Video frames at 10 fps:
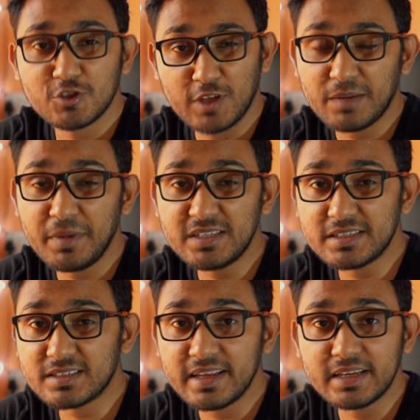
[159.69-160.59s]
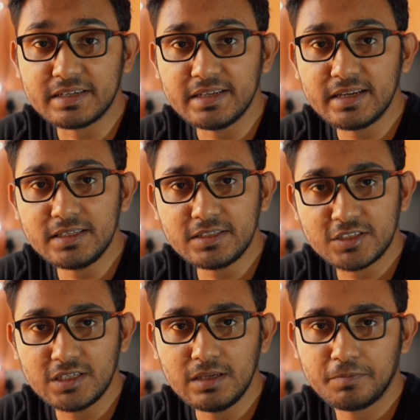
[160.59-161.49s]
So that means it's like really
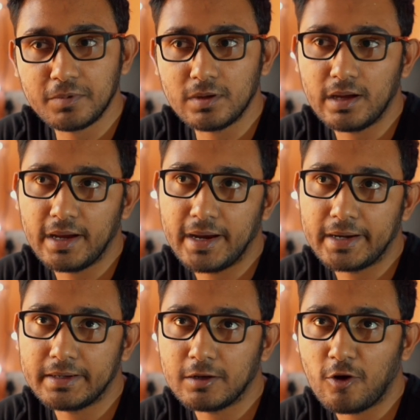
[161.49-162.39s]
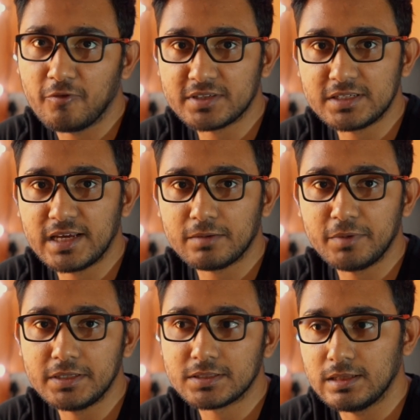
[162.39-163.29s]
cheap, and obviously that
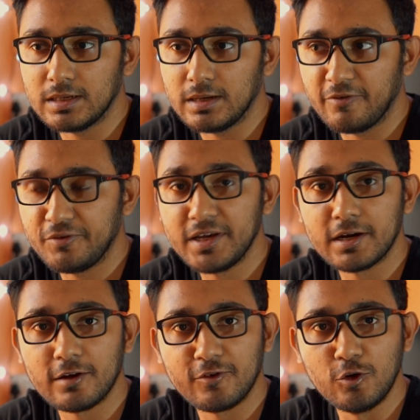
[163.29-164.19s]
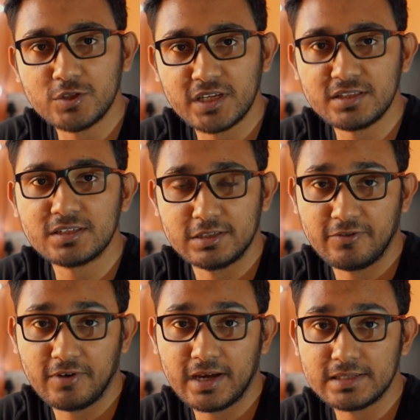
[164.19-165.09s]
means the fear of losing this
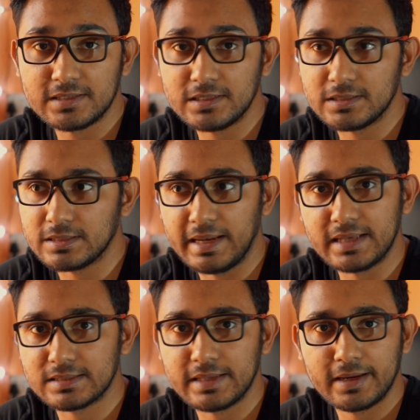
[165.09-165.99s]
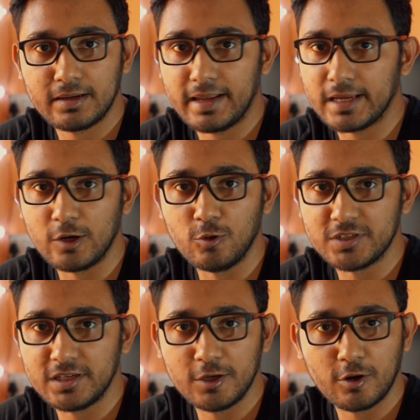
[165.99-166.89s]
device is less than like
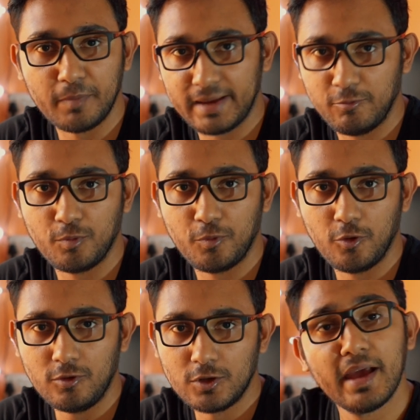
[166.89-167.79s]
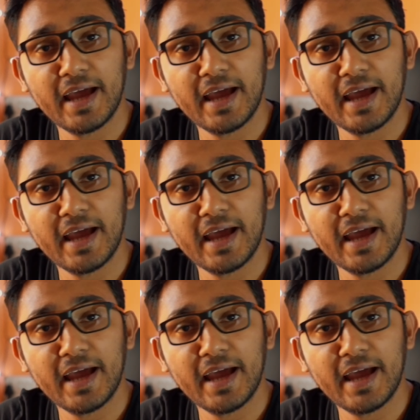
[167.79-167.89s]
losing your MacBook Pro.